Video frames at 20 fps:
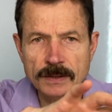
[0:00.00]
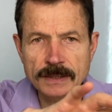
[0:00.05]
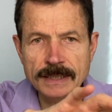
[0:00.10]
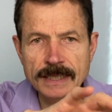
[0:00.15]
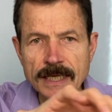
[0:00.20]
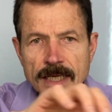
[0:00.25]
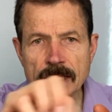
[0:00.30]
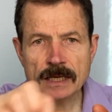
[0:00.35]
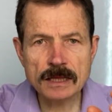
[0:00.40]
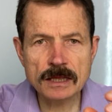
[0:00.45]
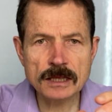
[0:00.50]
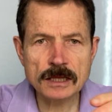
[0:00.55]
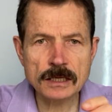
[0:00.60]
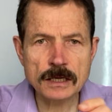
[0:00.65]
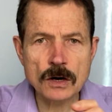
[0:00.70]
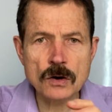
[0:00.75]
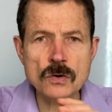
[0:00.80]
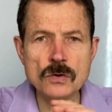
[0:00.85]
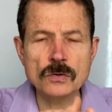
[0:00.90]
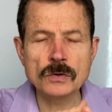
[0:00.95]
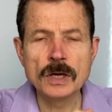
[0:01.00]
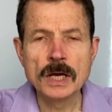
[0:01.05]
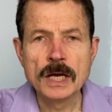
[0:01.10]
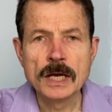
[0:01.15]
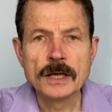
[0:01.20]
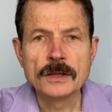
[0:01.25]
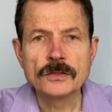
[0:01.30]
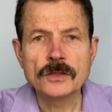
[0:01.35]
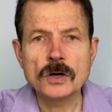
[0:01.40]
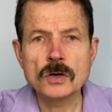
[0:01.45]
dethrone
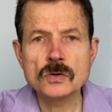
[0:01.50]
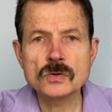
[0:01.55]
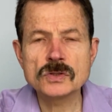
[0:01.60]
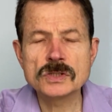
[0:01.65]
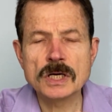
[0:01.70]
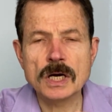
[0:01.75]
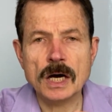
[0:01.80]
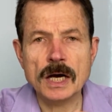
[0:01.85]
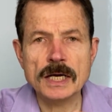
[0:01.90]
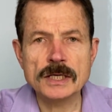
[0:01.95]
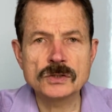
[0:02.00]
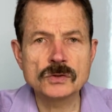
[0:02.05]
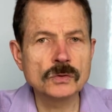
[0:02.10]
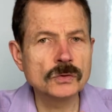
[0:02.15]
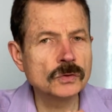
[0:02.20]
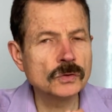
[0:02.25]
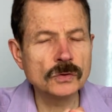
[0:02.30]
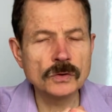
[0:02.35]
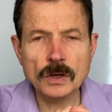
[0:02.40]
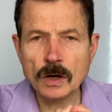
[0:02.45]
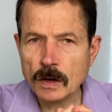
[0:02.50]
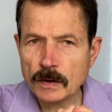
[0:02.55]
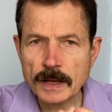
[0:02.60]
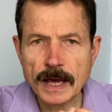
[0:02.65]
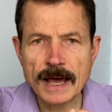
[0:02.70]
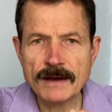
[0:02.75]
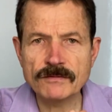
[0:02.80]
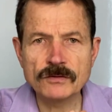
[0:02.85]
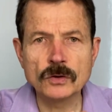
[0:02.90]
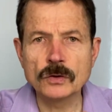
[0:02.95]
those guys who do not
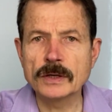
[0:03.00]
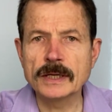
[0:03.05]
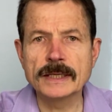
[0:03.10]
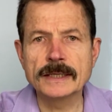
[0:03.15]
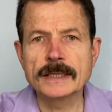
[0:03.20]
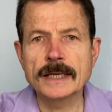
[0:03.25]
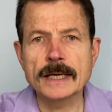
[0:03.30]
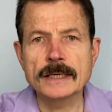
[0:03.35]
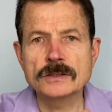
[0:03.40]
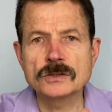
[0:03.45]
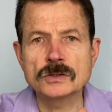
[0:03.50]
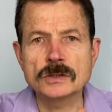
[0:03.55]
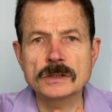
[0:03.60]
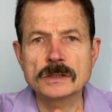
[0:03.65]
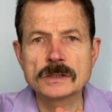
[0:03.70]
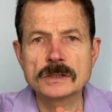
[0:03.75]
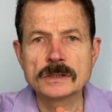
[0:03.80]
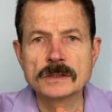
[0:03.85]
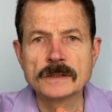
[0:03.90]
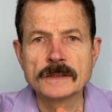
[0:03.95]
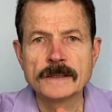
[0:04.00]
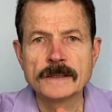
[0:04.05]
have good intentions.